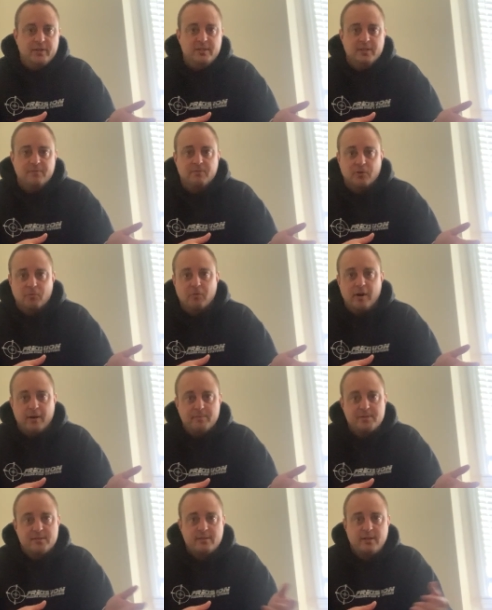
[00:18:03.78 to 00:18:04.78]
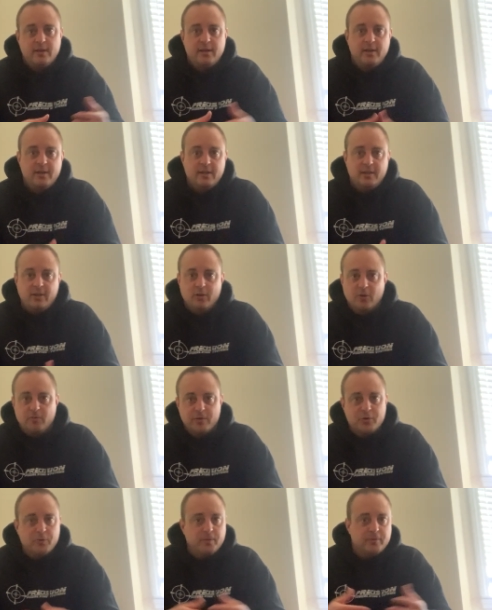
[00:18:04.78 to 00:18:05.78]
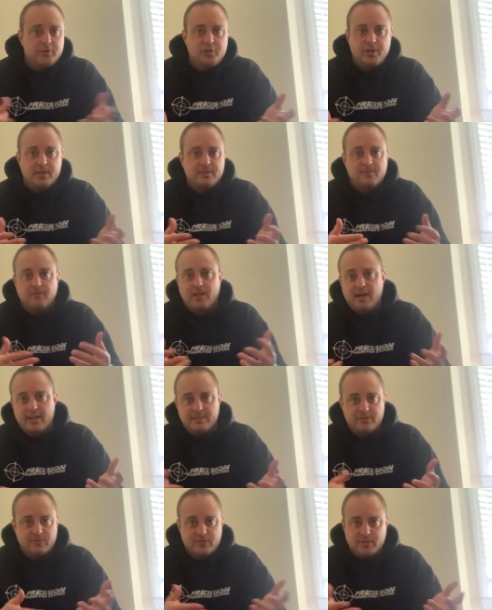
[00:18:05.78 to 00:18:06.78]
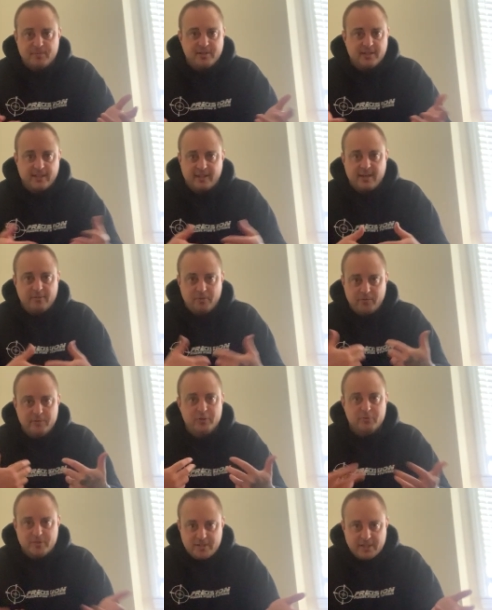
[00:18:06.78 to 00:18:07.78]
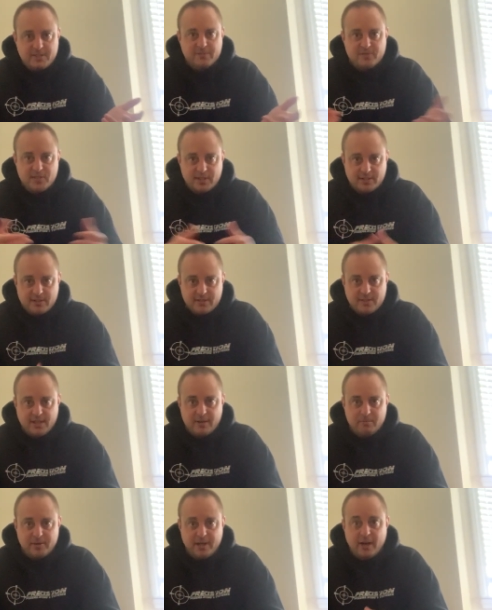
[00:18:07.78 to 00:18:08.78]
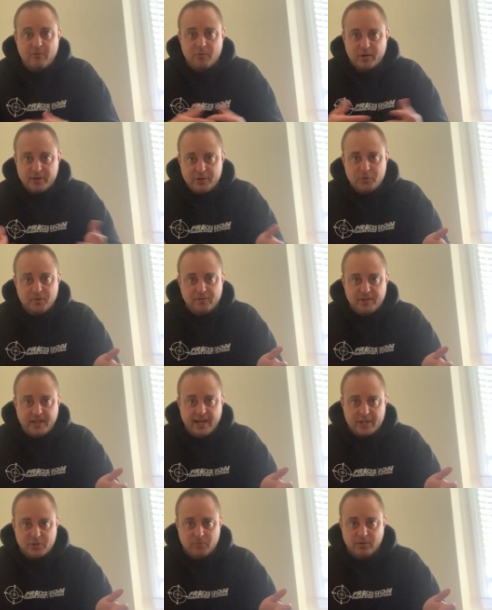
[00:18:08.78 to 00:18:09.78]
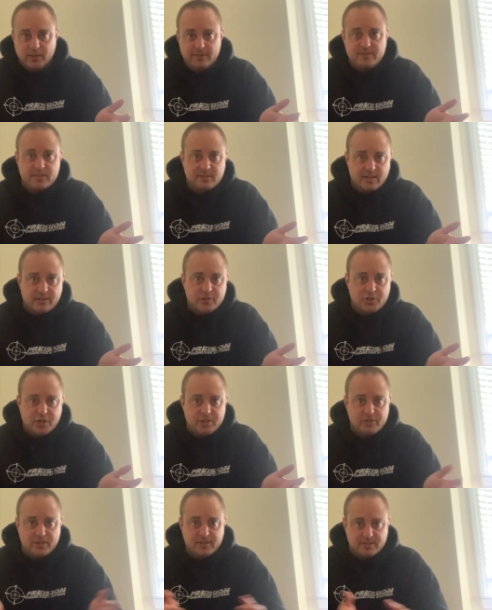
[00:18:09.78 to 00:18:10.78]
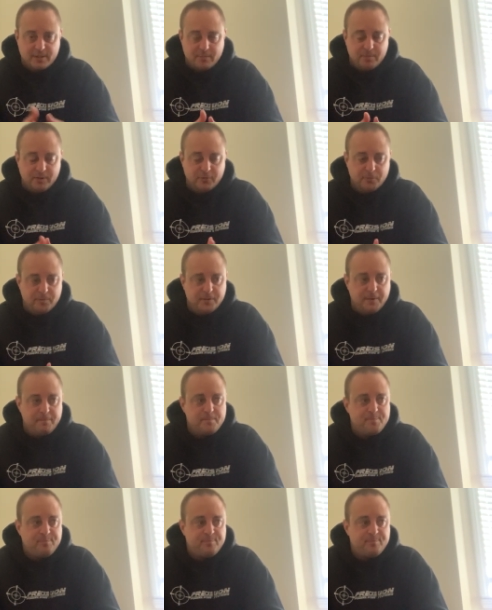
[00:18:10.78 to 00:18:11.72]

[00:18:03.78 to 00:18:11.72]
we did for reps. You know, if we're doing chest flies or something like that, we would do sets of 6 to 10. But now if we're gonna do it for the actual lifts, it's gonna change things up a little bit.